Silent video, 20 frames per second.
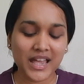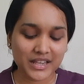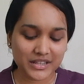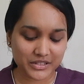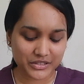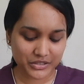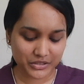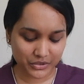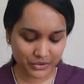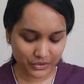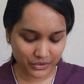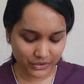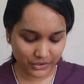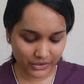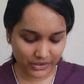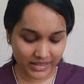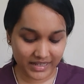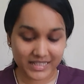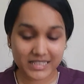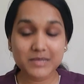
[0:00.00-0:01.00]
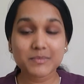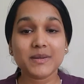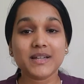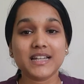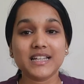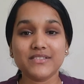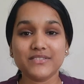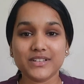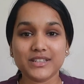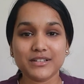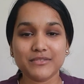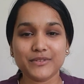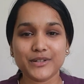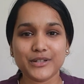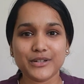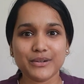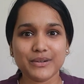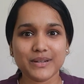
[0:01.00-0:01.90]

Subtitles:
So let's begin with the video